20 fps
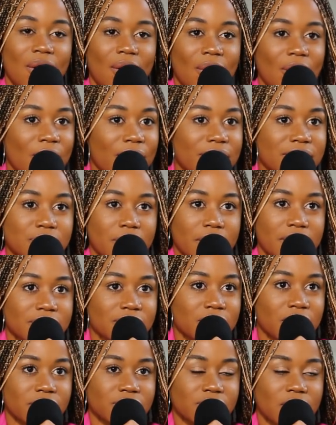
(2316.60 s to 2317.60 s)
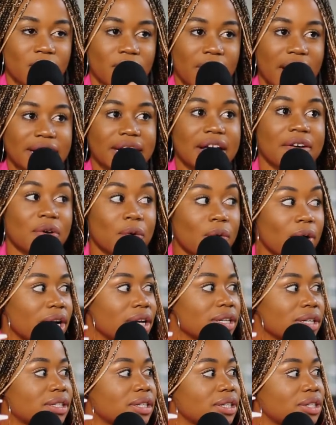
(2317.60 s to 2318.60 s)
Always wanted to cross over. I never
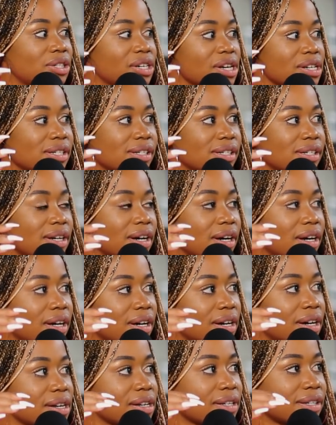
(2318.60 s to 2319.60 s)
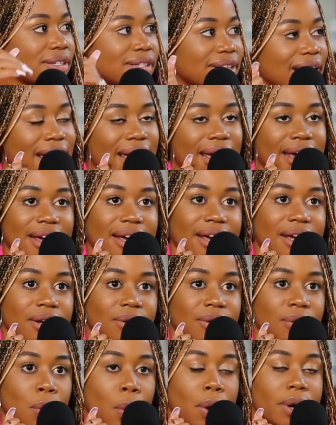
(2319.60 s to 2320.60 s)
wanted to just stay
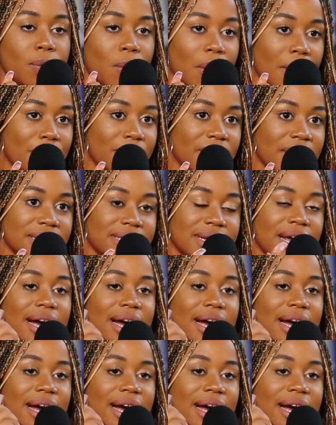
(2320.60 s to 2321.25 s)
in one place.